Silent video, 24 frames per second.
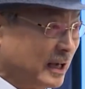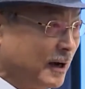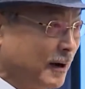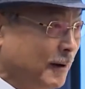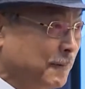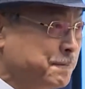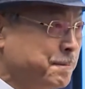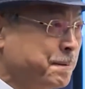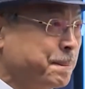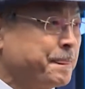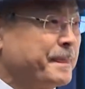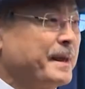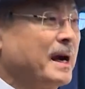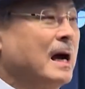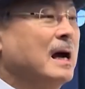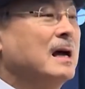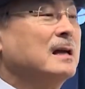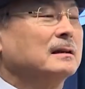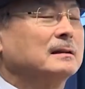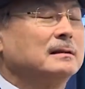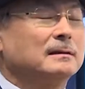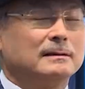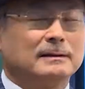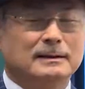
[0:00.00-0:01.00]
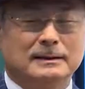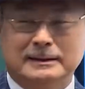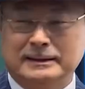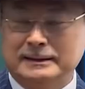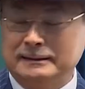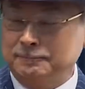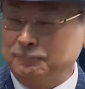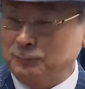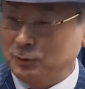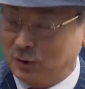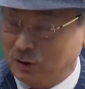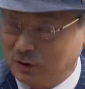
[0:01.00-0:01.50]
has these daily
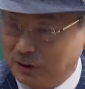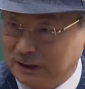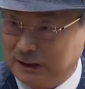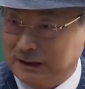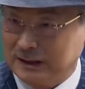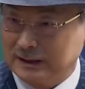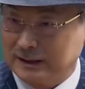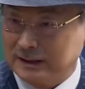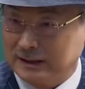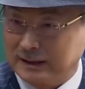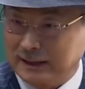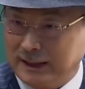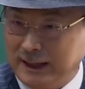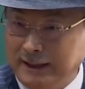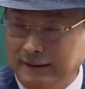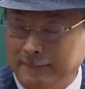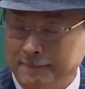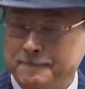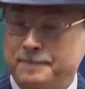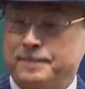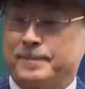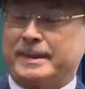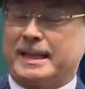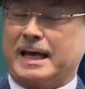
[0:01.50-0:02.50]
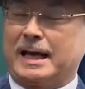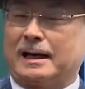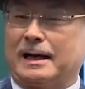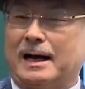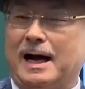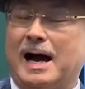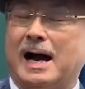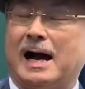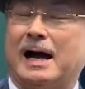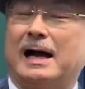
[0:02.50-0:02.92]
necessities, right? You need to build a